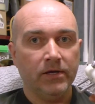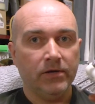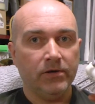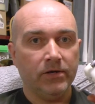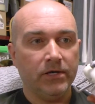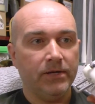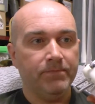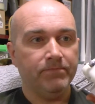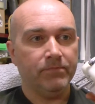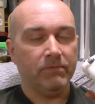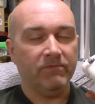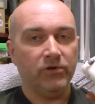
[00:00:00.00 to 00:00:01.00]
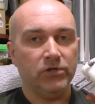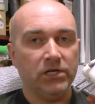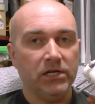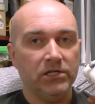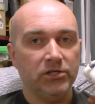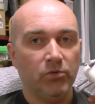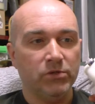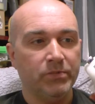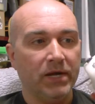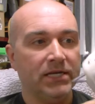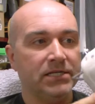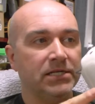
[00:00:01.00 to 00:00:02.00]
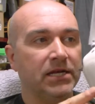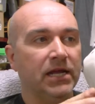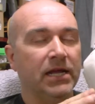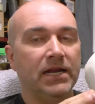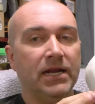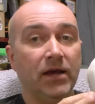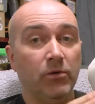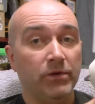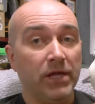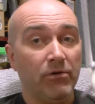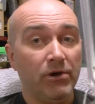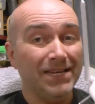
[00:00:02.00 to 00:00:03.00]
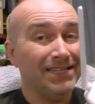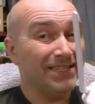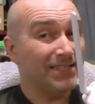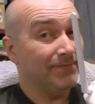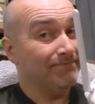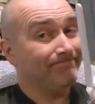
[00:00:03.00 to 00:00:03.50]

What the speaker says: Okay, vertical is always best. Now there is